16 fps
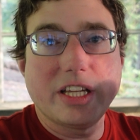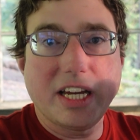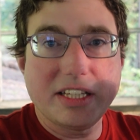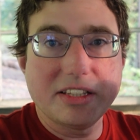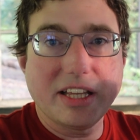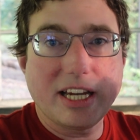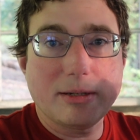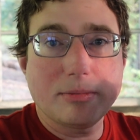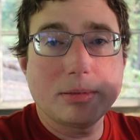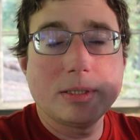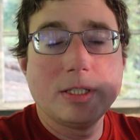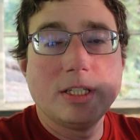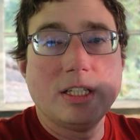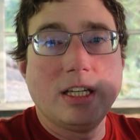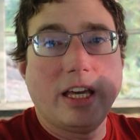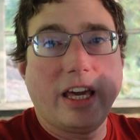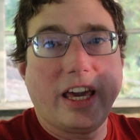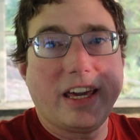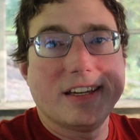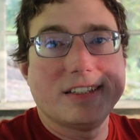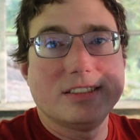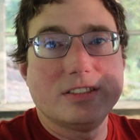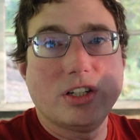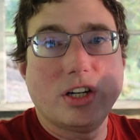headlamp
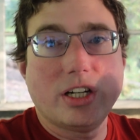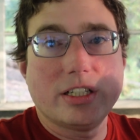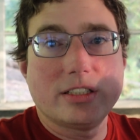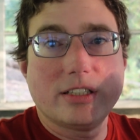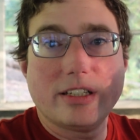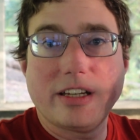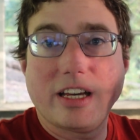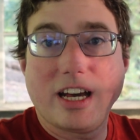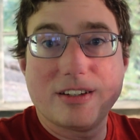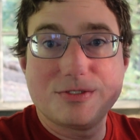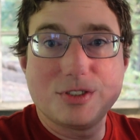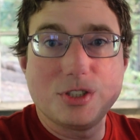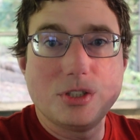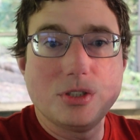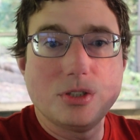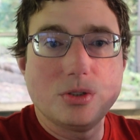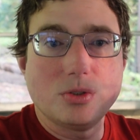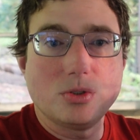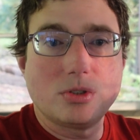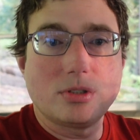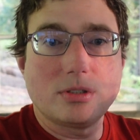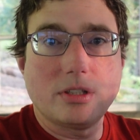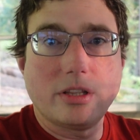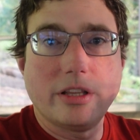and not have to
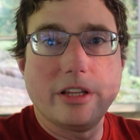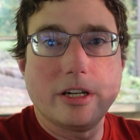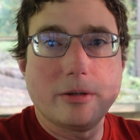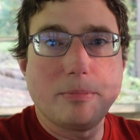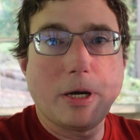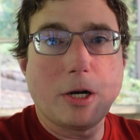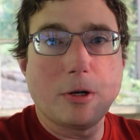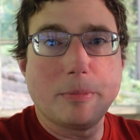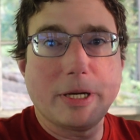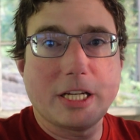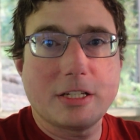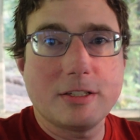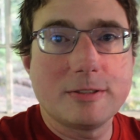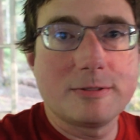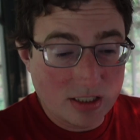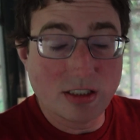use the power bank.